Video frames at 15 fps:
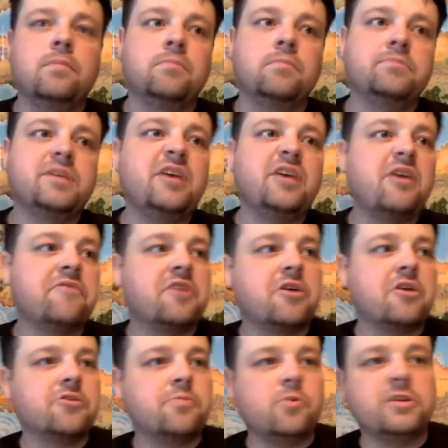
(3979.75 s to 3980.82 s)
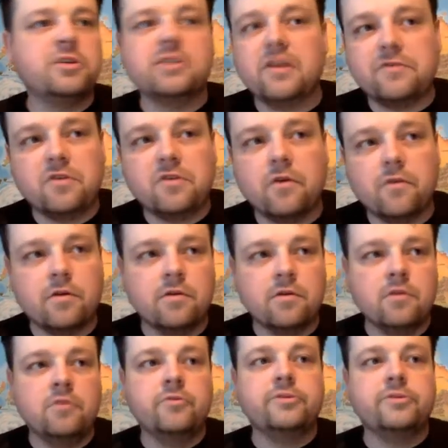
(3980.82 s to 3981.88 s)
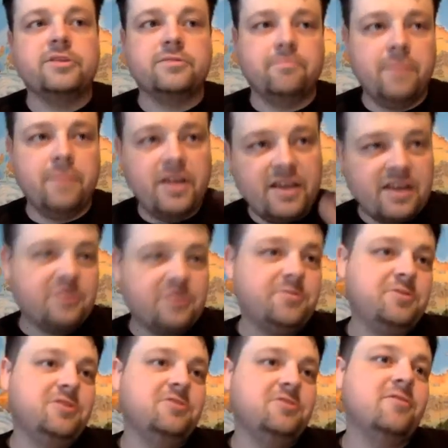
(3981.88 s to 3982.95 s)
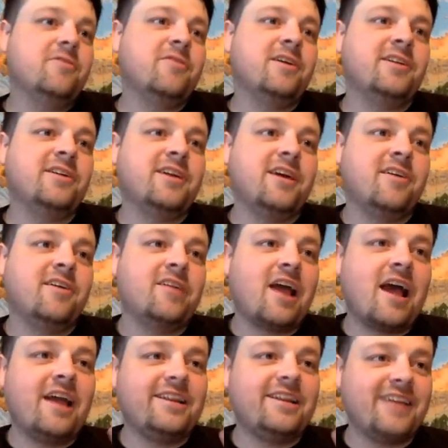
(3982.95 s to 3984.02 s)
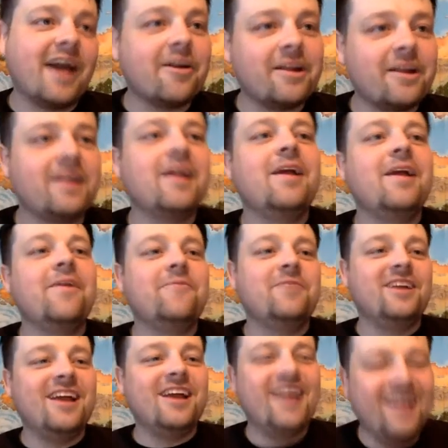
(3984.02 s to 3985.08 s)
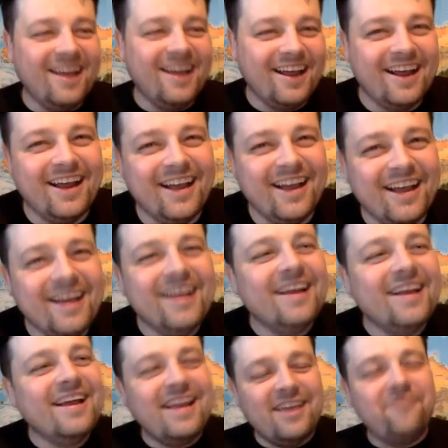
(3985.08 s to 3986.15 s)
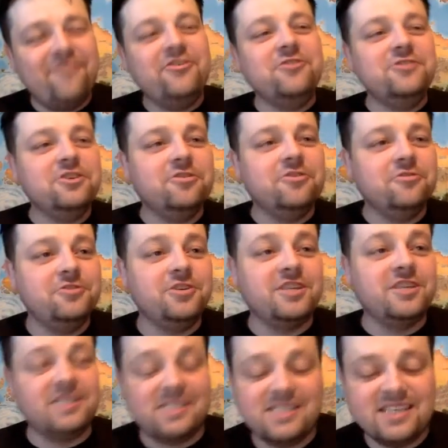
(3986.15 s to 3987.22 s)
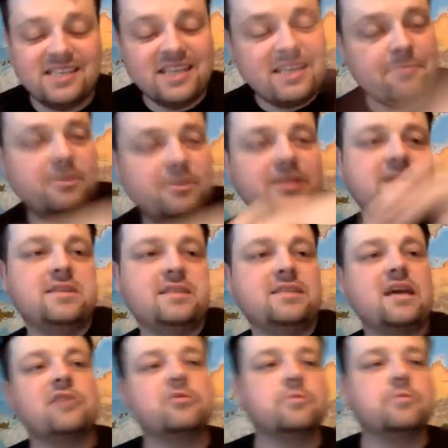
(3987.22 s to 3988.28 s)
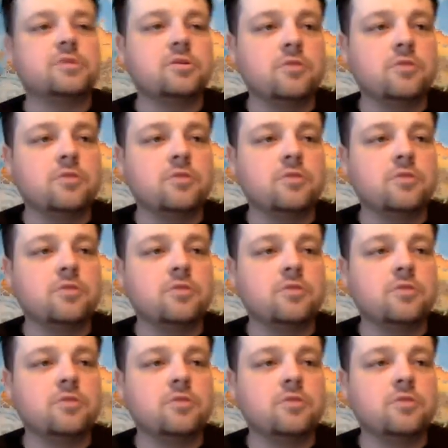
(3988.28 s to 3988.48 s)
Say you have character points left over, which is many attributes you're writing down, I got it. But if you do, you can sync them into this attribute.